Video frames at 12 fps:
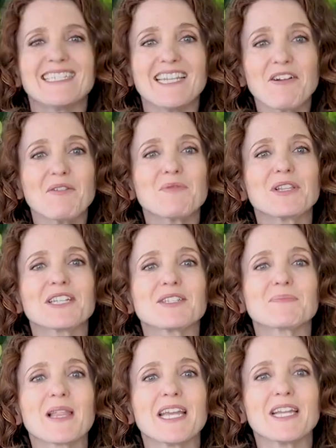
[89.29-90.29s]
Tera will
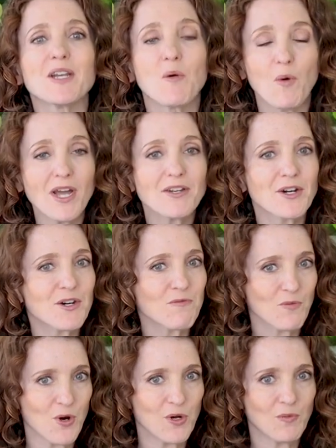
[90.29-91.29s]
explain what her
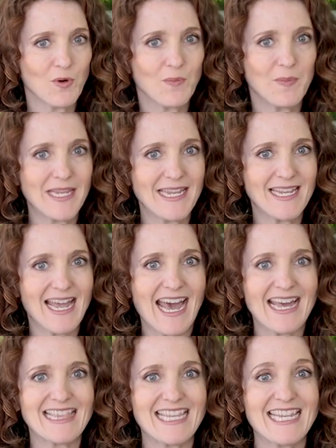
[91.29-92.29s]
role will be
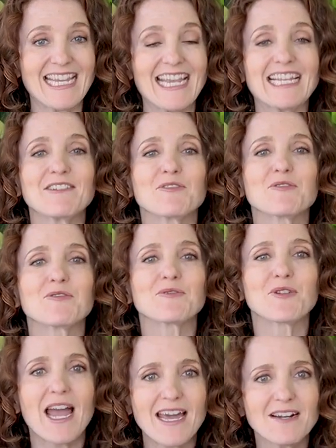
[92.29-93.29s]
at the
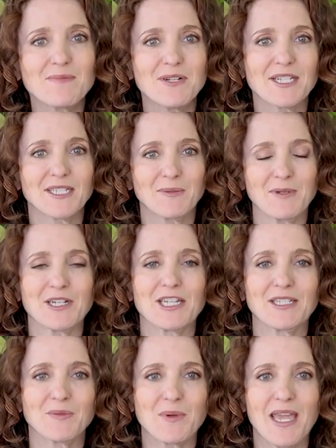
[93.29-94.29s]
incredible
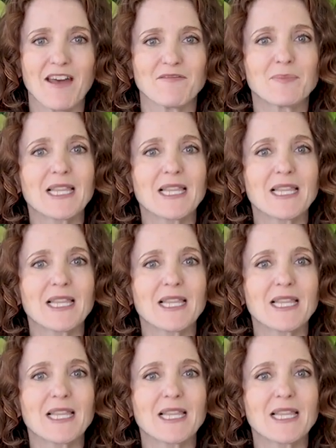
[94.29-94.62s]
experience we have